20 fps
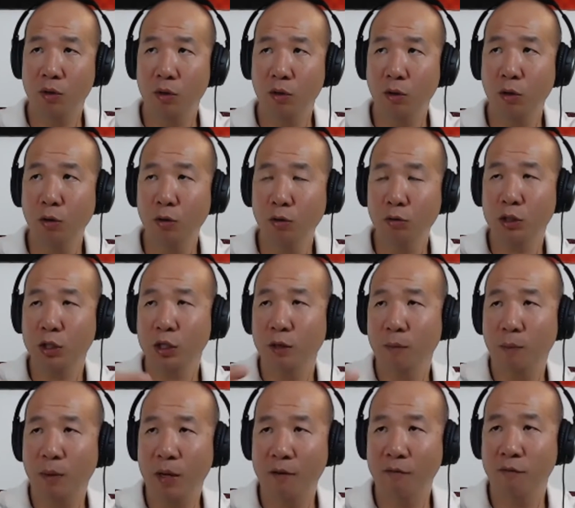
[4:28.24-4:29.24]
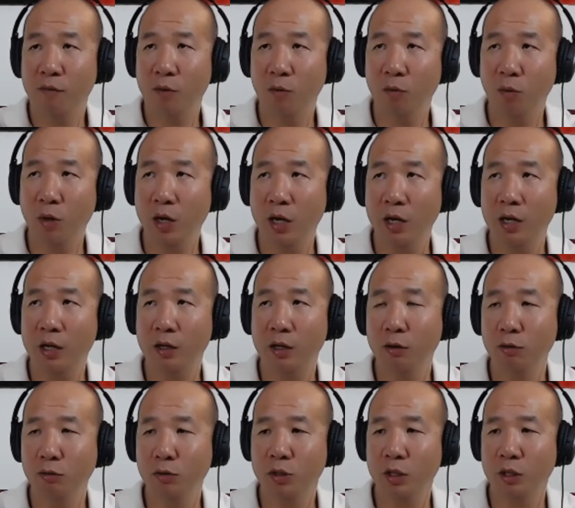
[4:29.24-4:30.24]
who's going to pay for what and
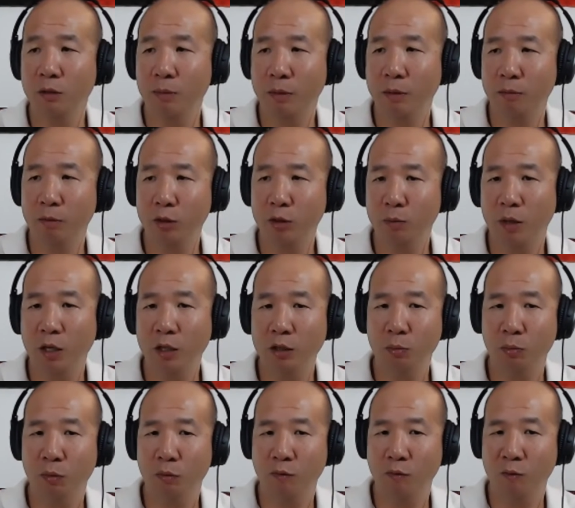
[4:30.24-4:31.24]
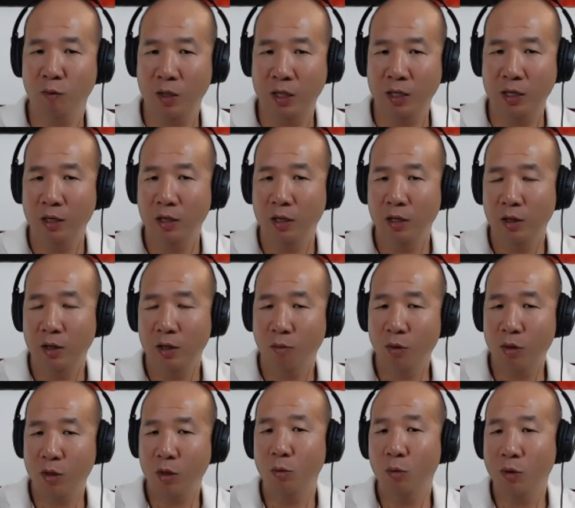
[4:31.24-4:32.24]
who's going to be responsible for what.
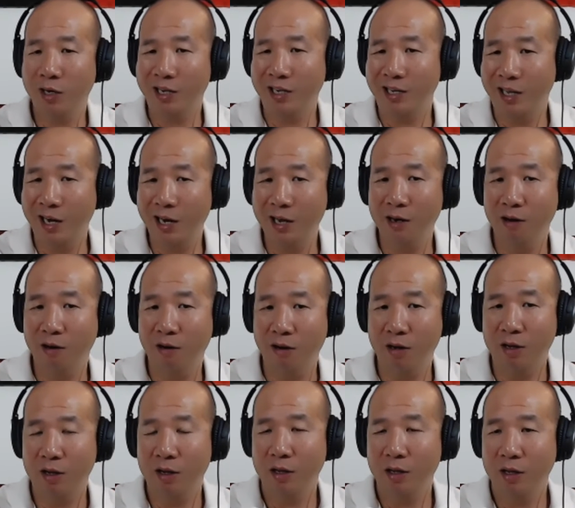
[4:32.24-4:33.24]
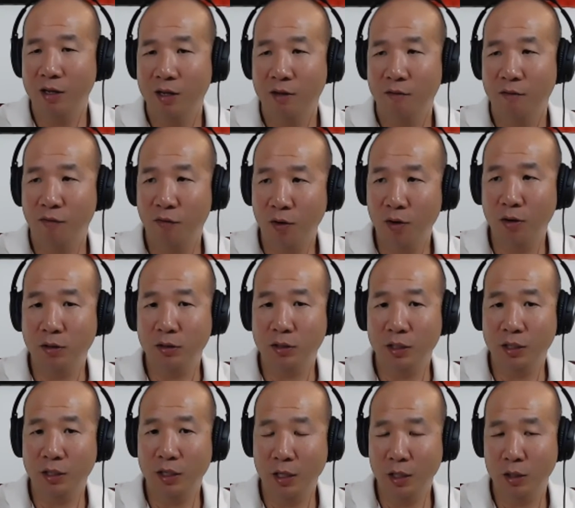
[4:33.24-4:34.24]
What you want to align on
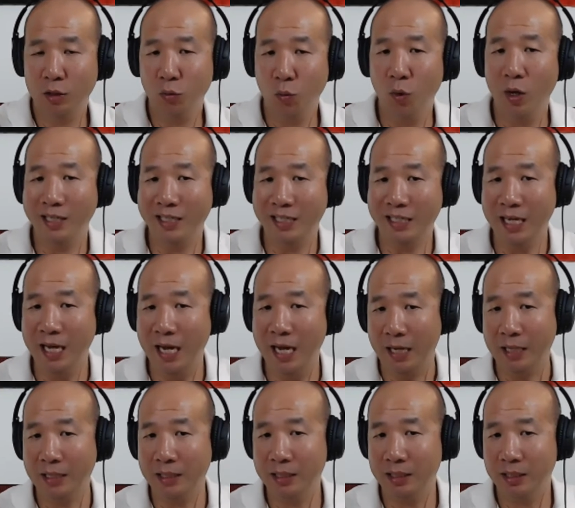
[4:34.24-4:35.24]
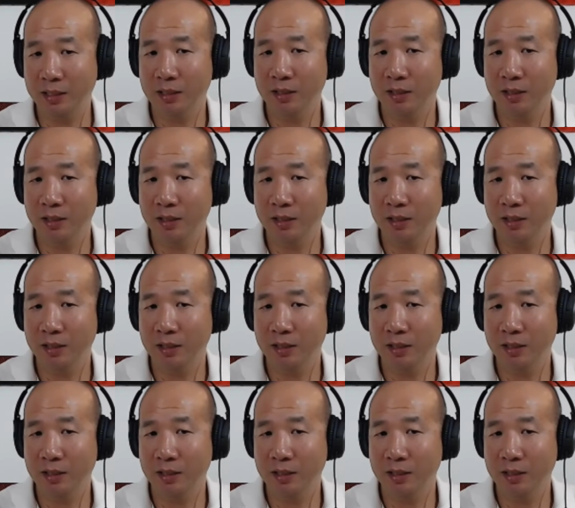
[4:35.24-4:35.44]
first is what's next